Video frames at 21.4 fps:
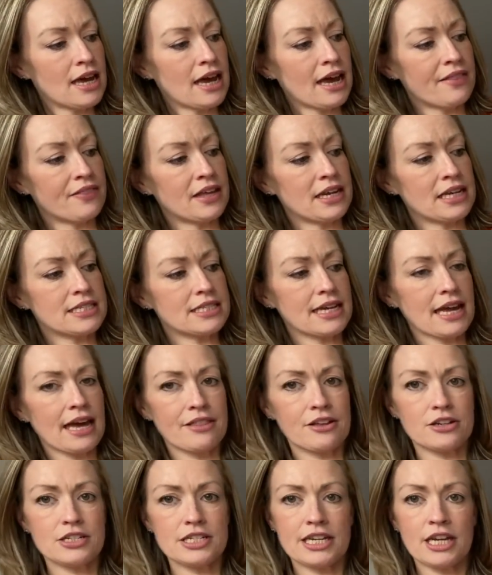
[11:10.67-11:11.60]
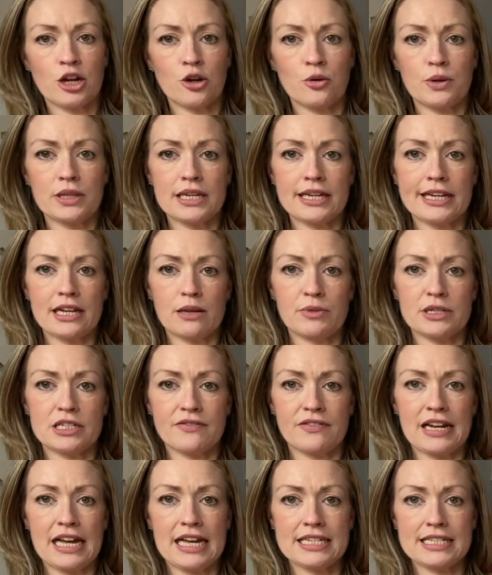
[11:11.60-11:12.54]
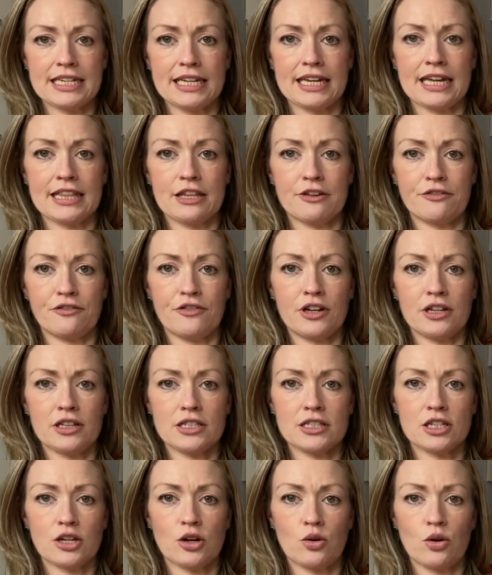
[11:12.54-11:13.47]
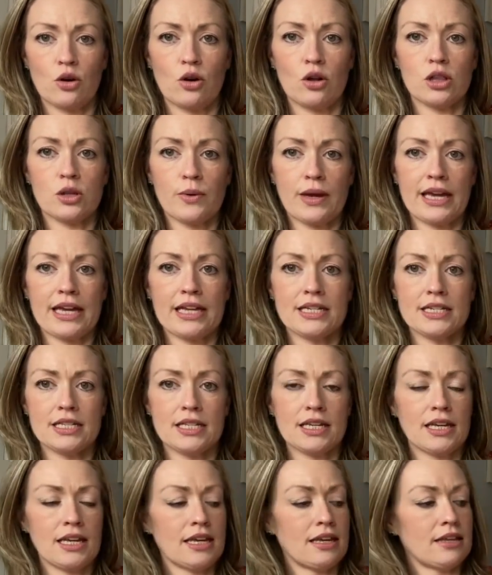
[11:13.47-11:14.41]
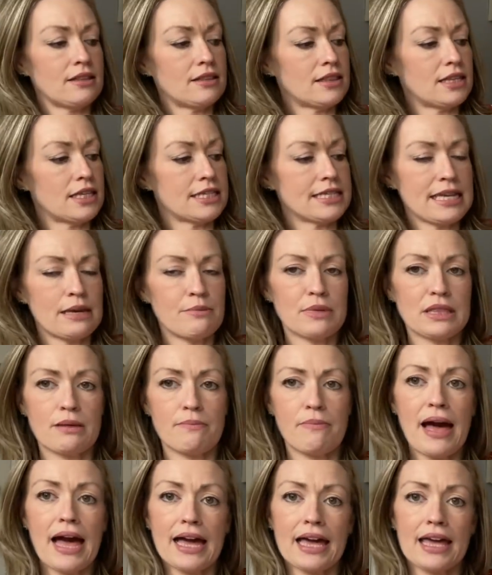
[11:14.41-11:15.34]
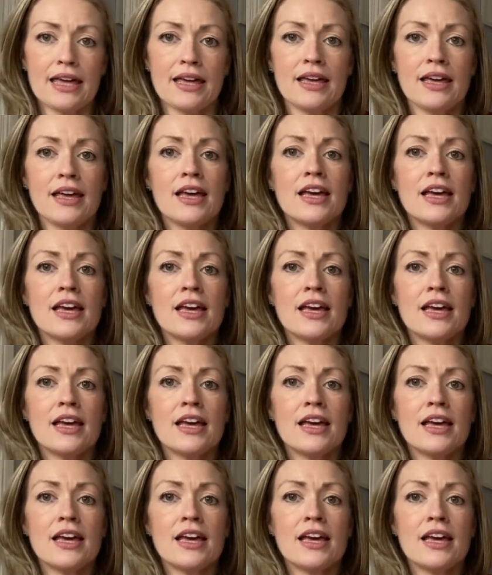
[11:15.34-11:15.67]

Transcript: and then it's gathered here with a little bit of elastic, and the frills go all the way into the seam at the back.